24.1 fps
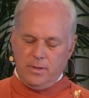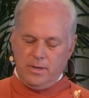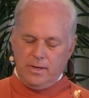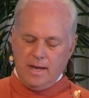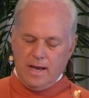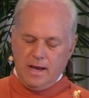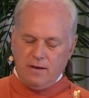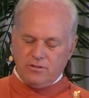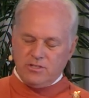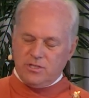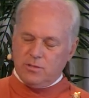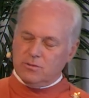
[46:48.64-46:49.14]
But
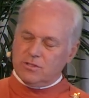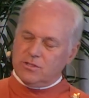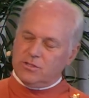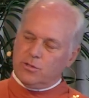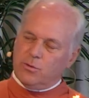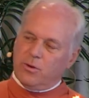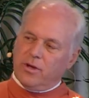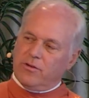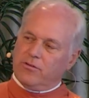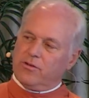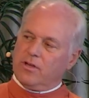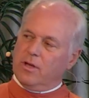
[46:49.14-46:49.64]
now she was
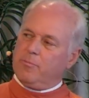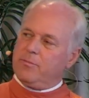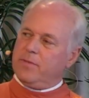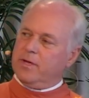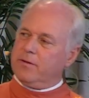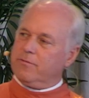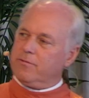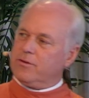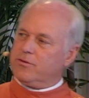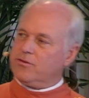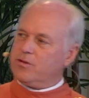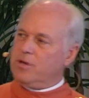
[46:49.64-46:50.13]
doing
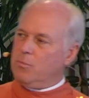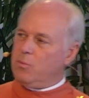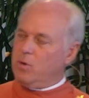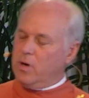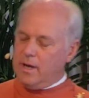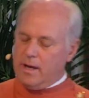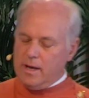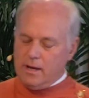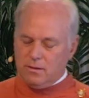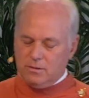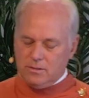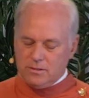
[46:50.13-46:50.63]
something for
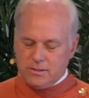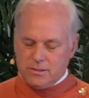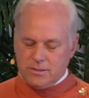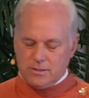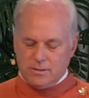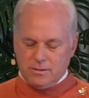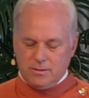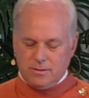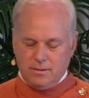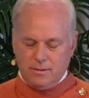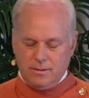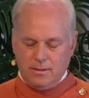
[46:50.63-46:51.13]
someone
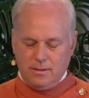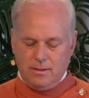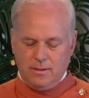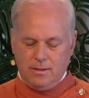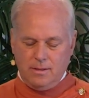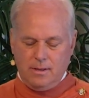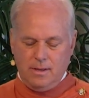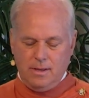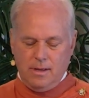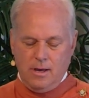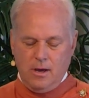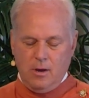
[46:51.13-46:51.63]
else,
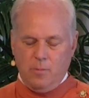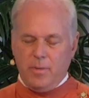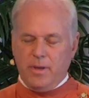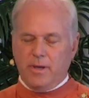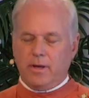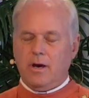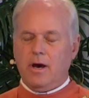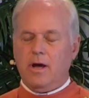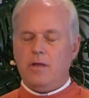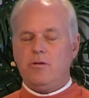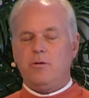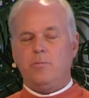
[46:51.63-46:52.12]

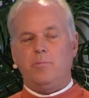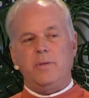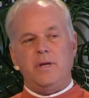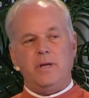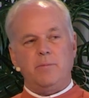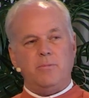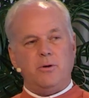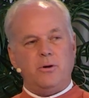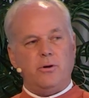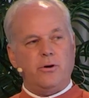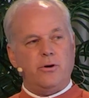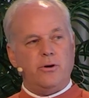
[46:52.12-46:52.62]
helping other
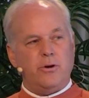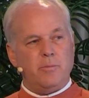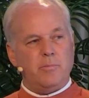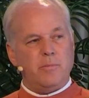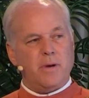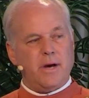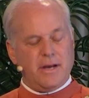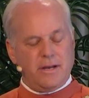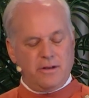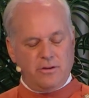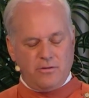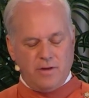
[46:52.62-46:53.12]
people
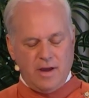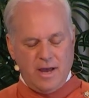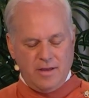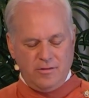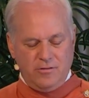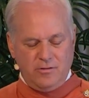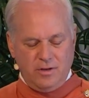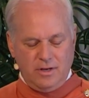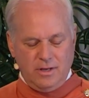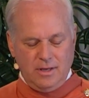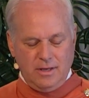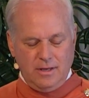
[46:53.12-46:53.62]
hurt by
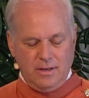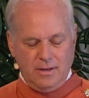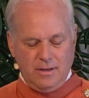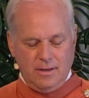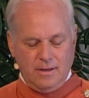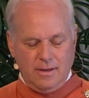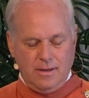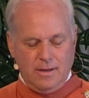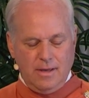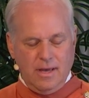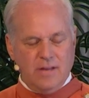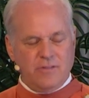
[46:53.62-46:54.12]
tragedy.
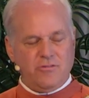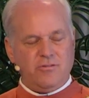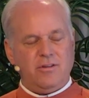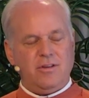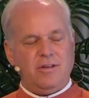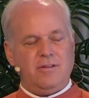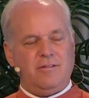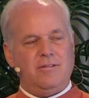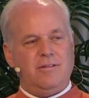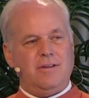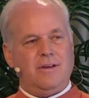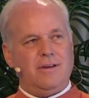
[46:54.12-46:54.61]
And
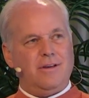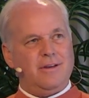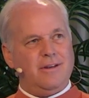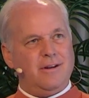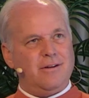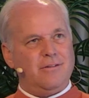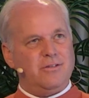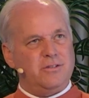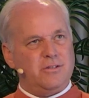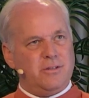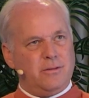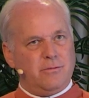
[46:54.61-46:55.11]
she said,
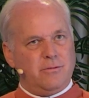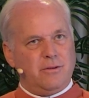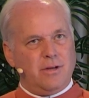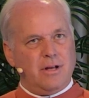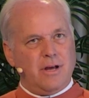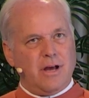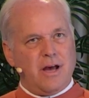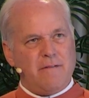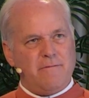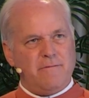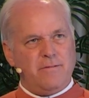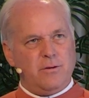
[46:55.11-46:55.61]
she
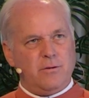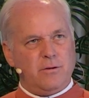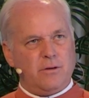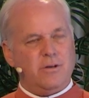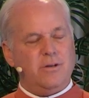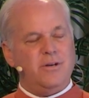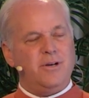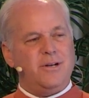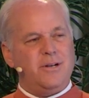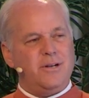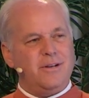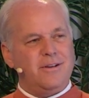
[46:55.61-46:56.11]
realized, I feel
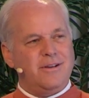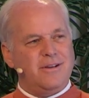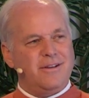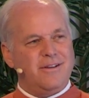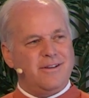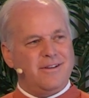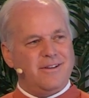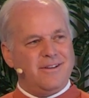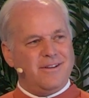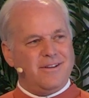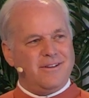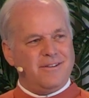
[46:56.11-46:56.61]
good.
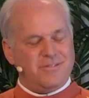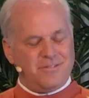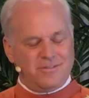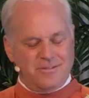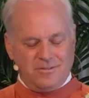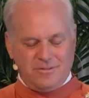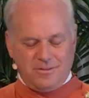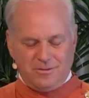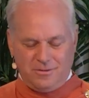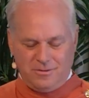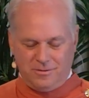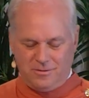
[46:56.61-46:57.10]

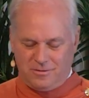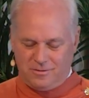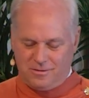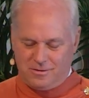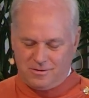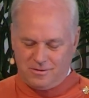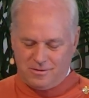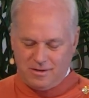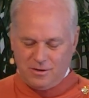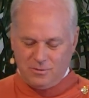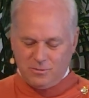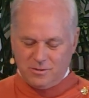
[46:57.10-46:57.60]
She
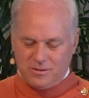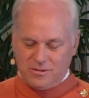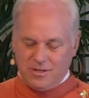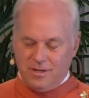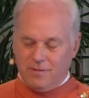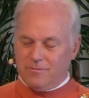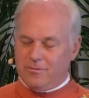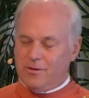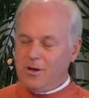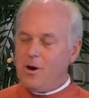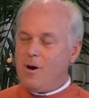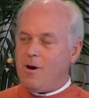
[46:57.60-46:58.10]
said to
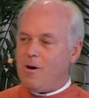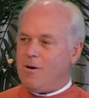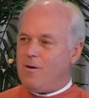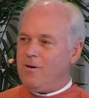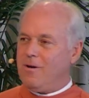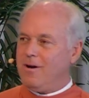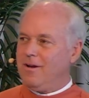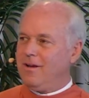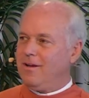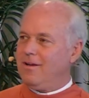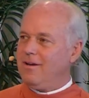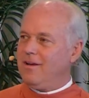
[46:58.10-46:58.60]
herself,
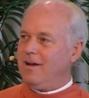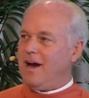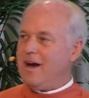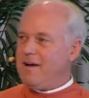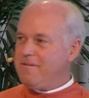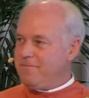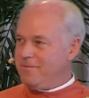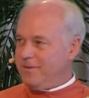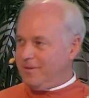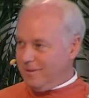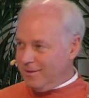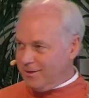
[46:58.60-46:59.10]
no,
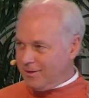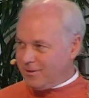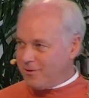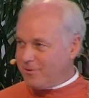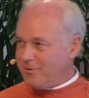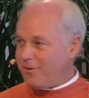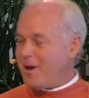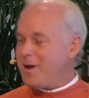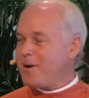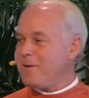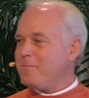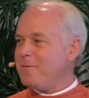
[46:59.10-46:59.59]
I feel
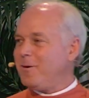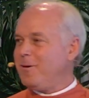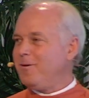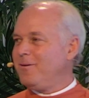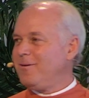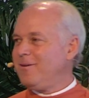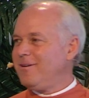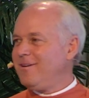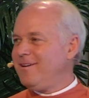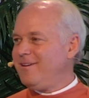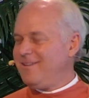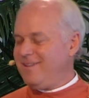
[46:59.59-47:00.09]

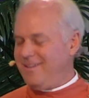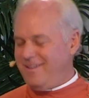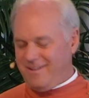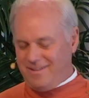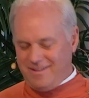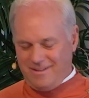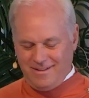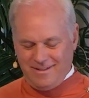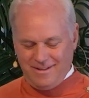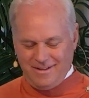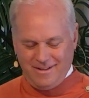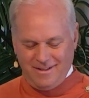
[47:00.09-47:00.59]
incredible.
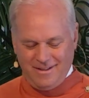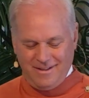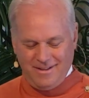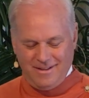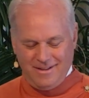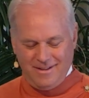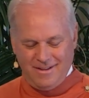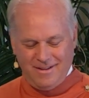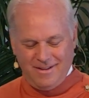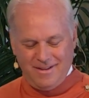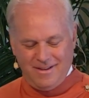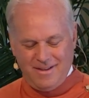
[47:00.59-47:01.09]

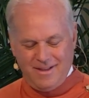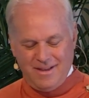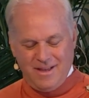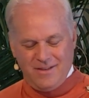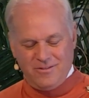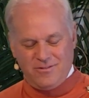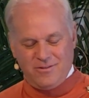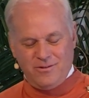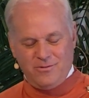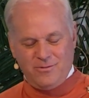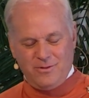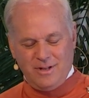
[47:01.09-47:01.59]

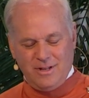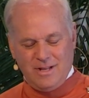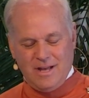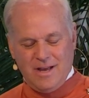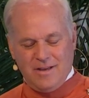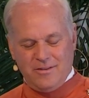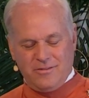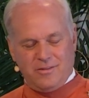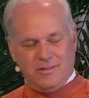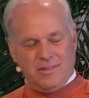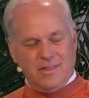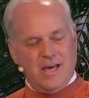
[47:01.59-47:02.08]
And she
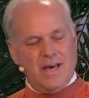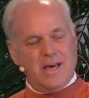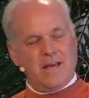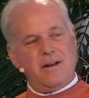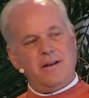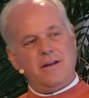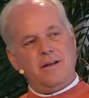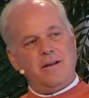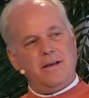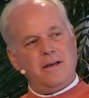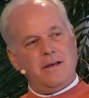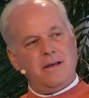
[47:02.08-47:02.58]
realized
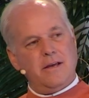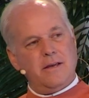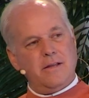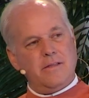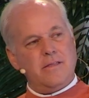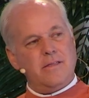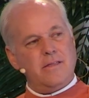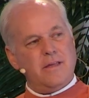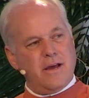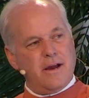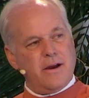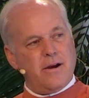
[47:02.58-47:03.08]
then
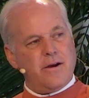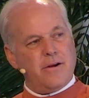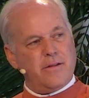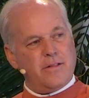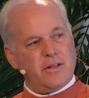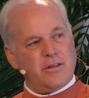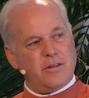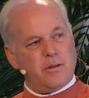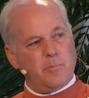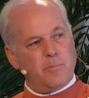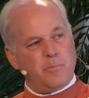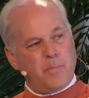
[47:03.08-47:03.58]
and there
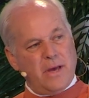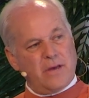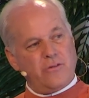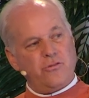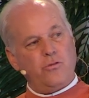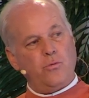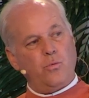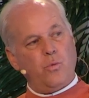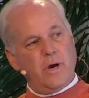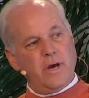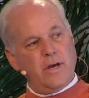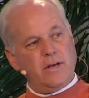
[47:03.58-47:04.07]
that the
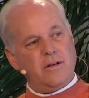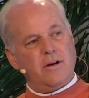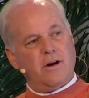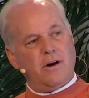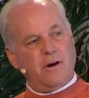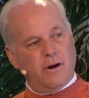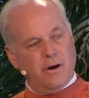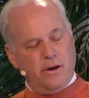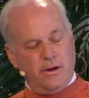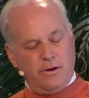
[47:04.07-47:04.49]
best way to